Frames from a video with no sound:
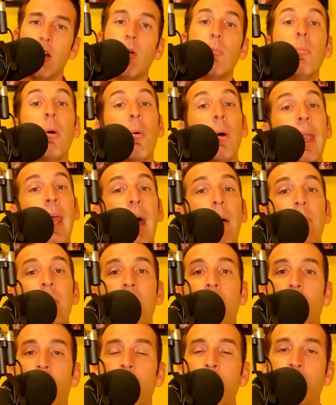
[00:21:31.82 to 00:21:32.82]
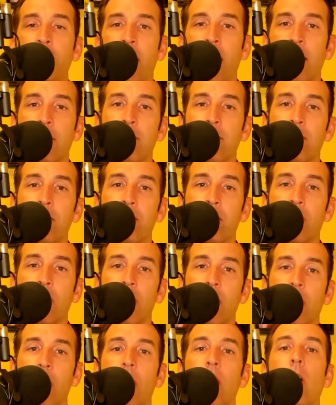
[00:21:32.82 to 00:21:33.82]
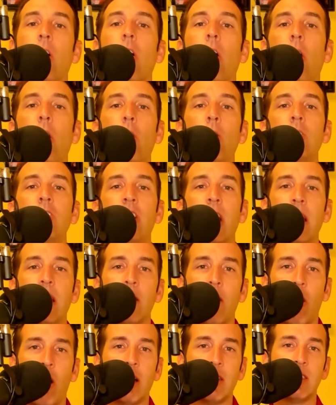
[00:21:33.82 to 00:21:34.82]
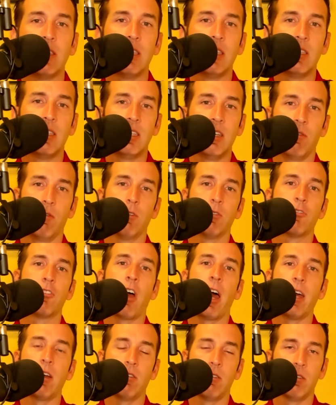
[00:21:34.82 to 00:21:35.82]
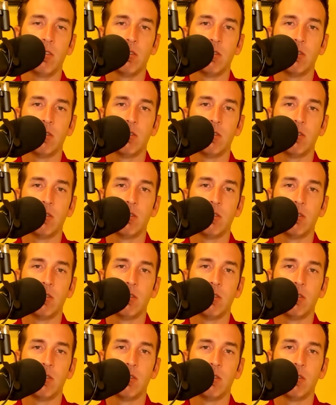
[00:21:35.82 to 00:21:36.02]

But what happened to O.J.? O.J. lost the civil trial.